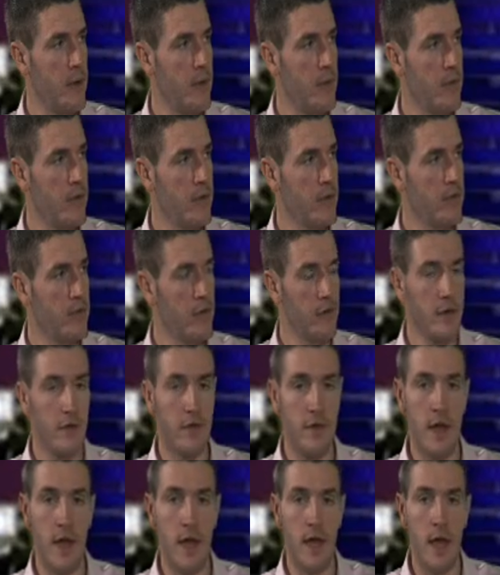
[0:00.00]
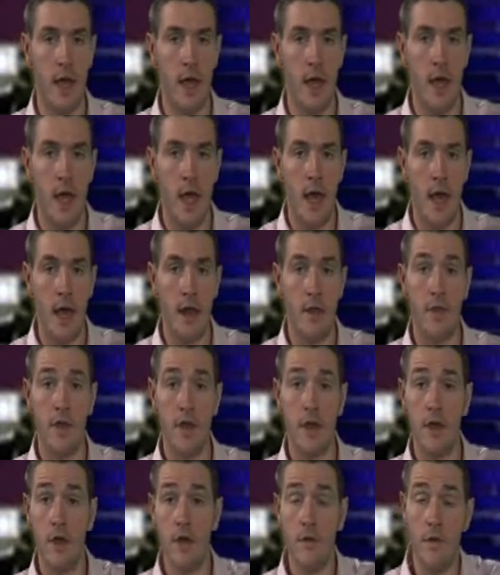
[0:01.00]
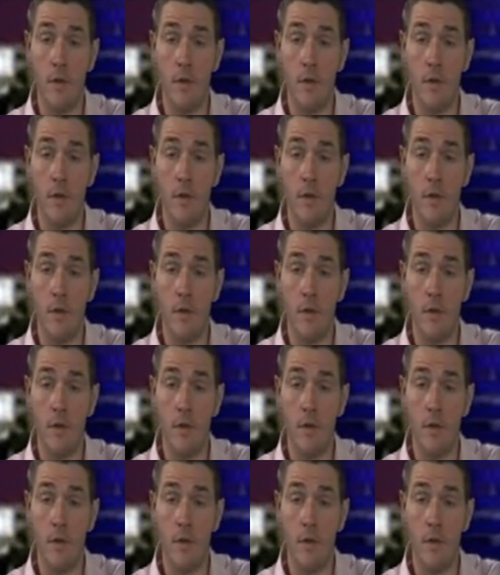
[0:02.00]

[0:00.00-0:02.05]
Brian, thanks for joining us today, and thank you